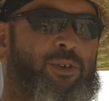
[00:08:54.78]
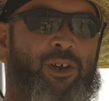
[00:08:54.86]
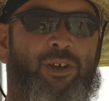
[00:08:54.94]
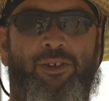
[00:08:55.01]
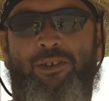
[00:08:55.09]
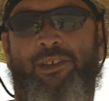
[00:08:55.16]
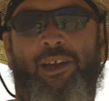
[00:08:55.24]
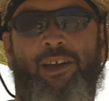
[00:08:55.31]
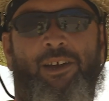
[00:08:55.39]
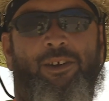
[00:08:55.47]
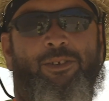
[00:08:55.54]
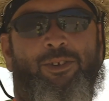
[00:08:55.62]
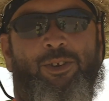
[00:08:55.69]
to another
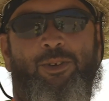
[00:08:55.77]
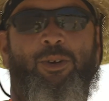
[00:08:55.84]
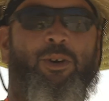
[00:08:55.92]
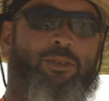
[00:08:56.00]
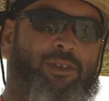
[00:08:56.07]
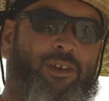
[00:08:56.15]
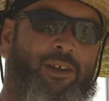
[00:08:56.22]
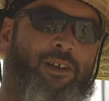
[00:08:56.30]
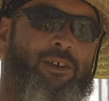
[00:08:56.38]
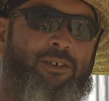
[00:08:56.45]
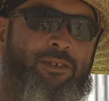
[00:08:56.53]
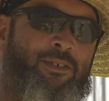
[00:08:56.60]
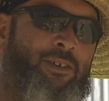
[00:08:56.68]
town, new
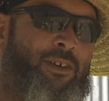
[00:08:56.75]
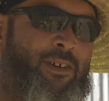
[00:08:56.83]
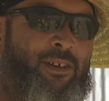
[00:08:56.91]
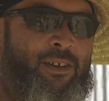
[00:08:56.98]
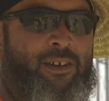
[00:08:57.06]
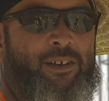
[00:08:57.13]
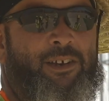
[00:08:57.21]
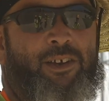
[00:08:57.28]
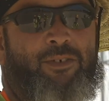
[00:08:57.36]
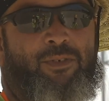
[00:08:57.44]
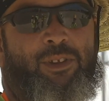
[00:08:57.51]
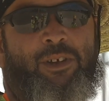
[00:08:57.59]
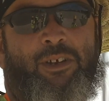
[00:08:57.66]
hotel,
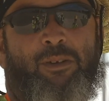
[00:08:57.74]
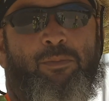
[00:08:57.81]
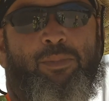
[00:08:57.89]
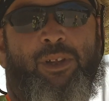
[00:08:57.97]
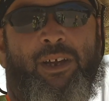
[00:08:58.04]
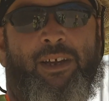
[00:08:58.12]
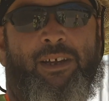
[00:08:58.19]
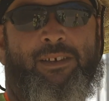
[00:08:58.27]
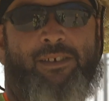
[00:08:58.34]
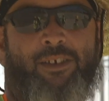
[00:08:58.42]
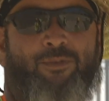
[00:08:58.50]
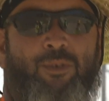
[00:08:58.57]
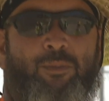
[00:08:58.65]
different looking
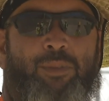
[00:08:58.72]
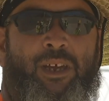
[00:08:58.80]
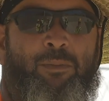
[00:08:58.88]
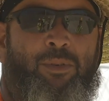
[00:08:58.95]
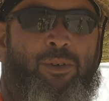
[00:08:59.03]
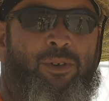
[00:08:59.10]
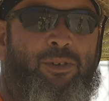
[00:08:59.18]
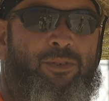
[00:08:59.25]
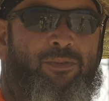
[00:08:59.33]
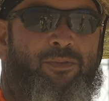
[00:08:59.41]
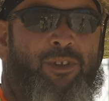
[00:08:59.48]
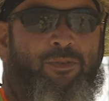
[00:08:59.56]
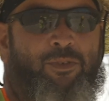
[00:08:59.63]
place, different people,
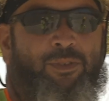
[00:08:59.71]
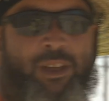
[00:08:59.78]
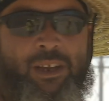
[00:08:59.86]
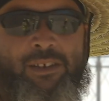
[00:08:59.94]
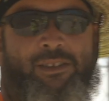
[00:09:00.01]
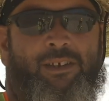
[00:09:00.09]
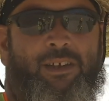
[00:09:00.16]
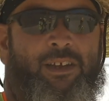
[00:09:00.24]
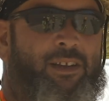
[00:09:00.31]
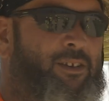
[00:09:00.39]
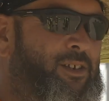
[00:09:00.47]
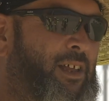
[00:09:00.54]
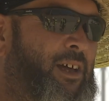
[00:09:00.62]
different things to eat.
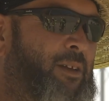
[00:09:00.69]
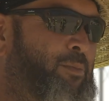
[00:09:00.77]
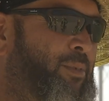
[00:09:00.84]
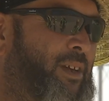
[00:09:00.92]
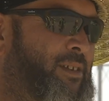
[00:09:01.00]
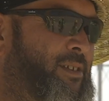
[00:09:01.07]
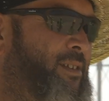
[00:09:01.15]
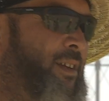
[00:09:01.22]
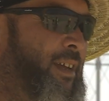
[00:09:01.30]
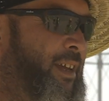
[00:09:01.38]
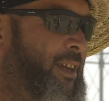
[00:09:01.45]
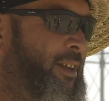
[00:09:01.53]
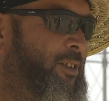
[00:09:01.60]
There's a lot of places to
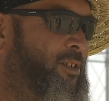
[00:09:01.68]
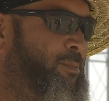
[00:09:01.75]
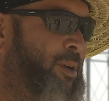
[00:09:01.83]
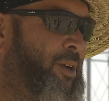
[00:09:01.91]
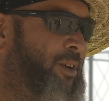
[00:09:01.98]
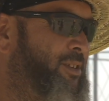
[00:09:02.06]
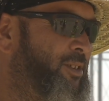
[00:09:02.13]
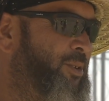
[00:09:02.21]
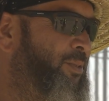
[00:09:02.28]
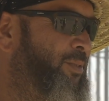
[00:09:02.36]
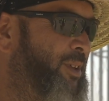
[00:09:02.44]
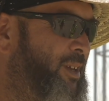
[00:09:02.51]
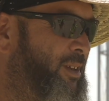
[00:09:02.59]
eat. You experience
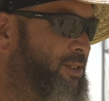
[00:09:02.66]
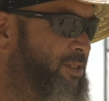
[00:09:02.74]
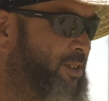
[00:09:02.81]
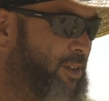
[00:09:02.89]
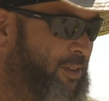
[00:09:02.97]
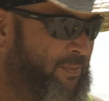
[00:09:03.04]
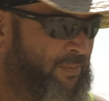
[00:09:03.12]
new things, you know.